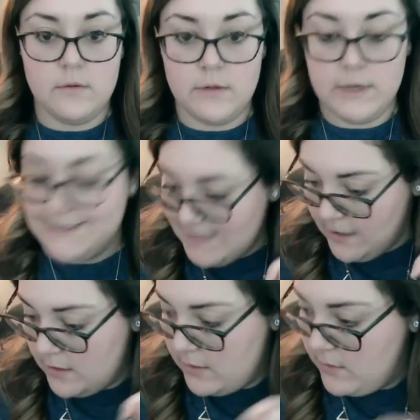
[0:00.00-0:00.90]
It
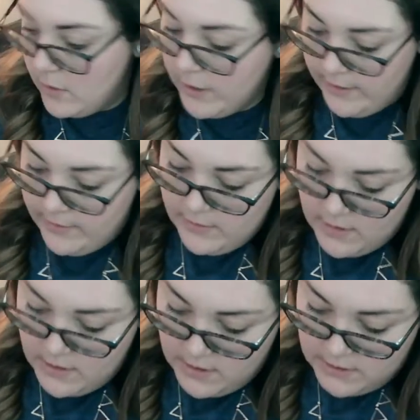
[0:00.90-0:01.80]
sank. Okay,
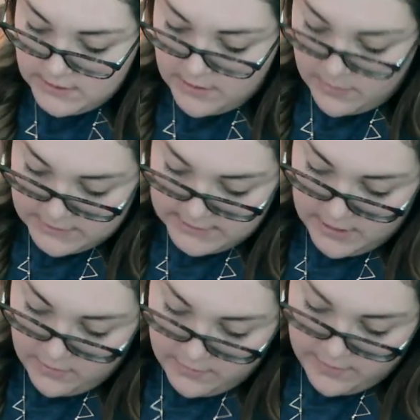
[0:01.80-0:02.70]
so that one's
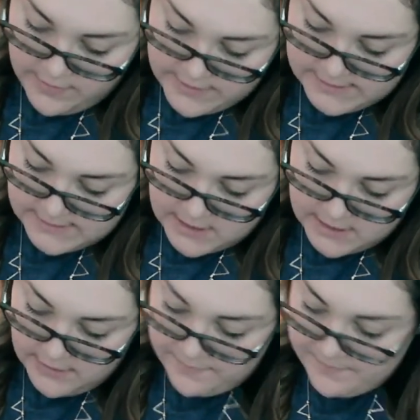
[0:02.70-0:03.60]
gonna go on this side.